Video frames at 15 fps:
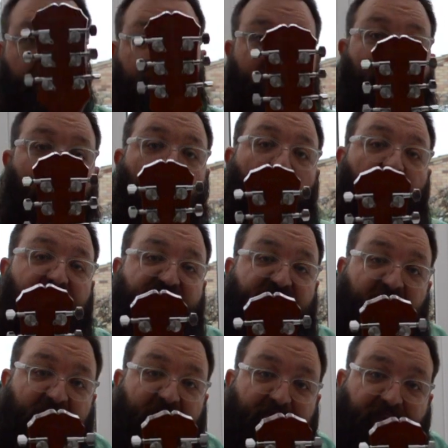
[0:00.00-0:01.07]
Now
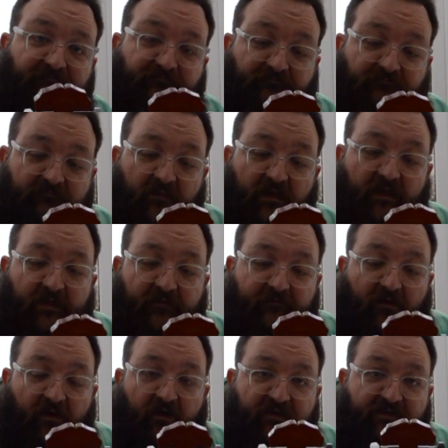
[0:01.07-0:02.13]
honestly,
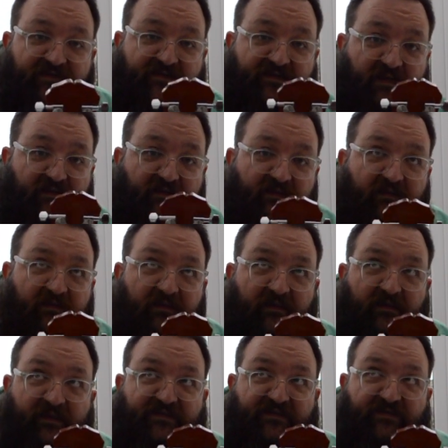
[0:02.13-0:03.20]
if I'd seen
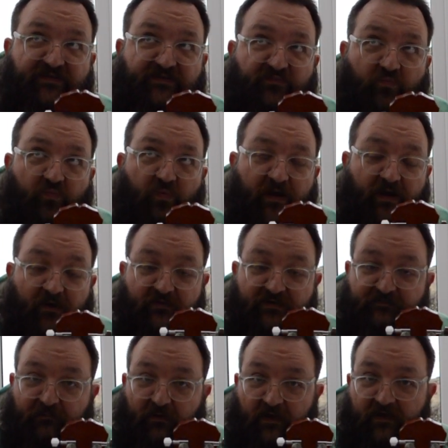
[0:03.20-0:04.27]
this when I was
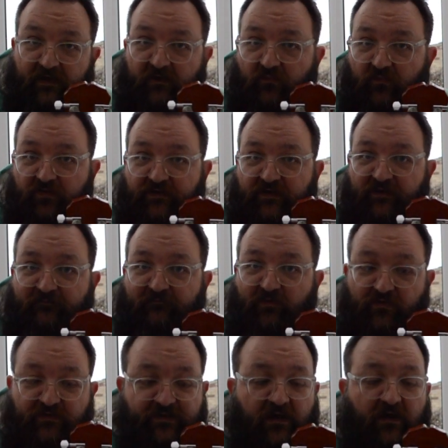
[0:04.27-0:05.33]
buying it, would I have
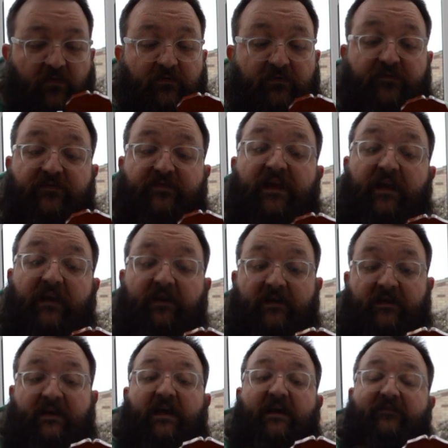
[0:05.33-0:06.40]
bought it? I would
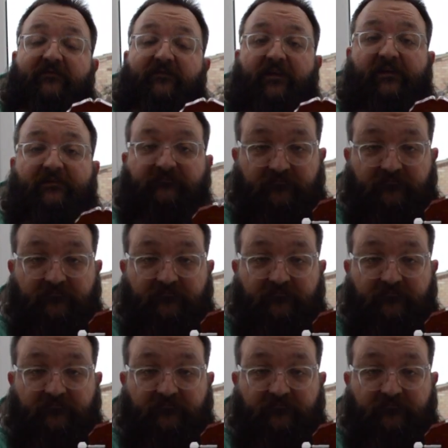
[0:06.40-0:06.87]
think carefully.